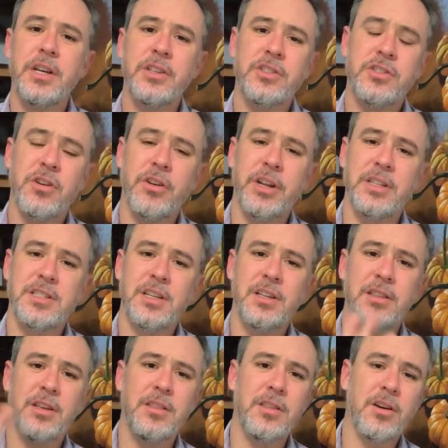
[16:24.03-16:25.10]
sonnets,
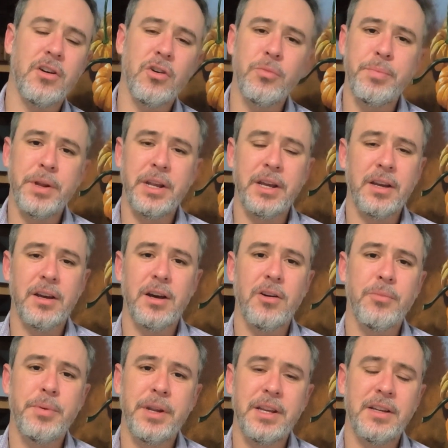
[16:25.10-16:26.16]
the
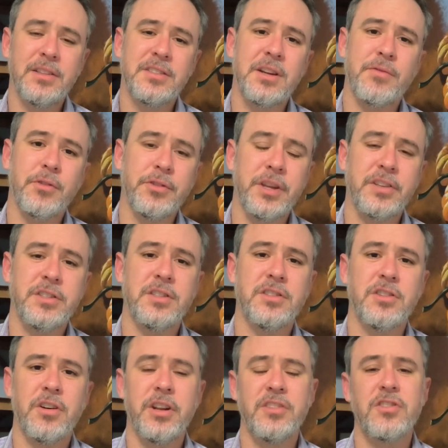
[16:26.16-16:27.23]
opening several dozen
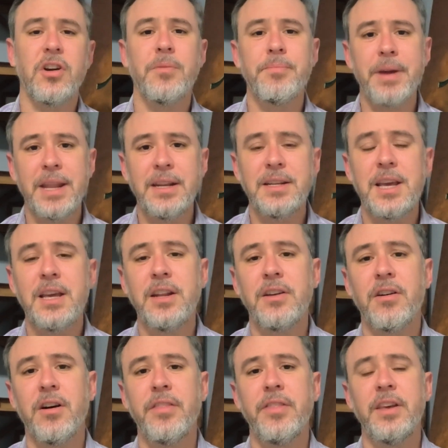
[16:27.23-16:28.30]
sonnets are
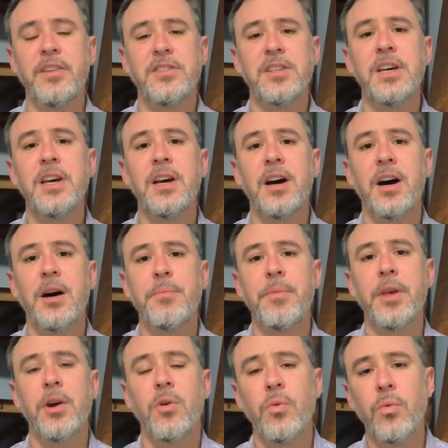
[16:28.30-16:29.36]
meditating on this.
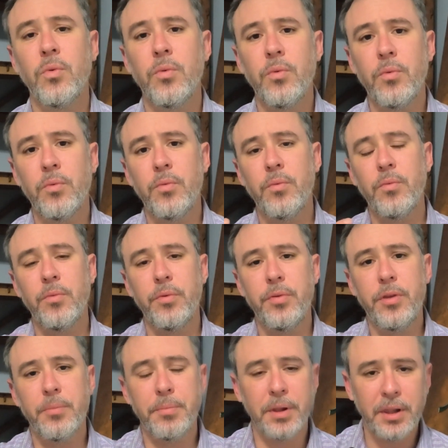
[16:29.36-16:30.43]

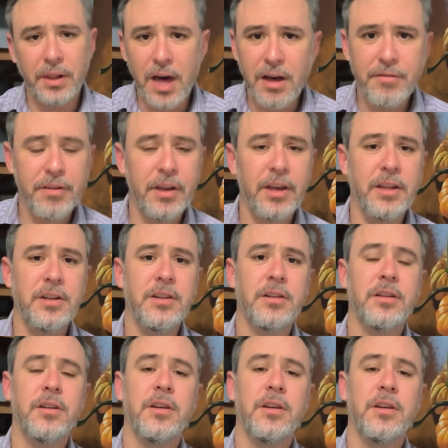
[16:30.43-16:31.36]
The beloved